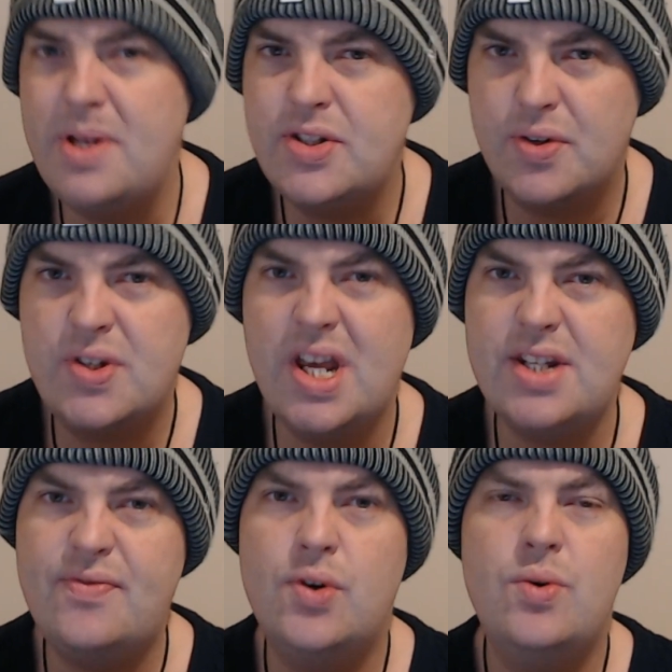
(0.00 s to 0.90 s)

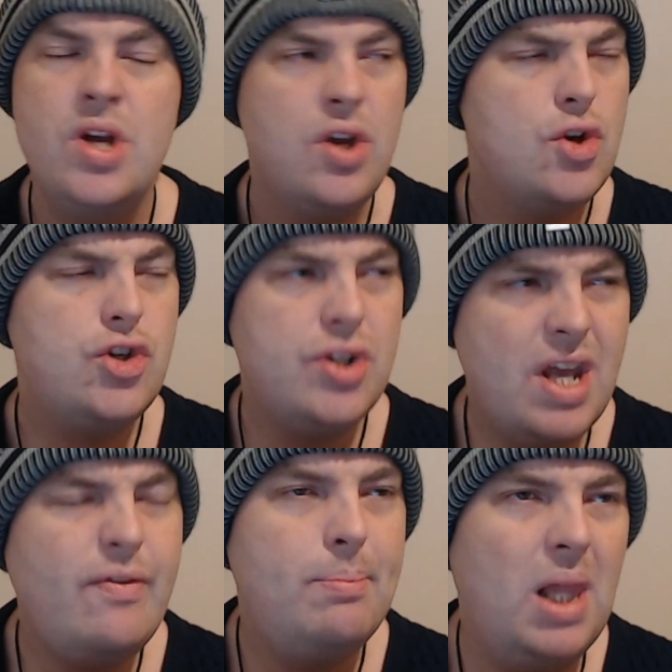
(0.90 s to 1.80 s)
successful should
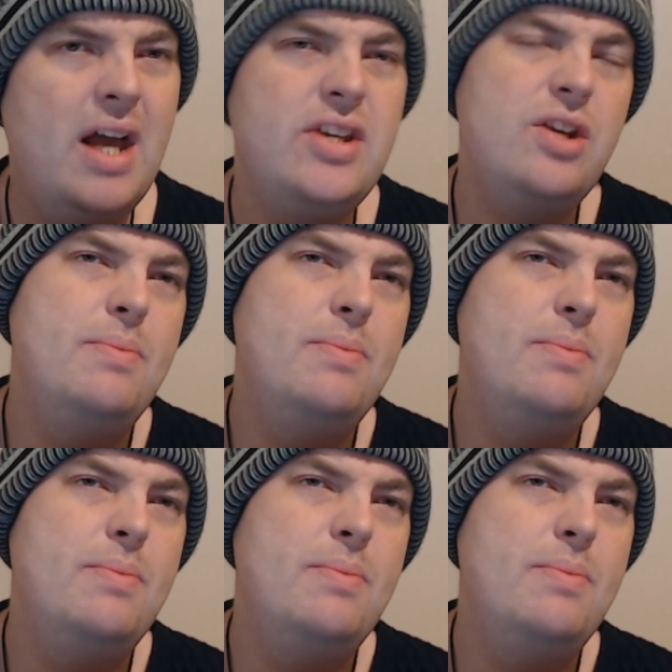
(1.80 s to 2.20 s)
never blind you,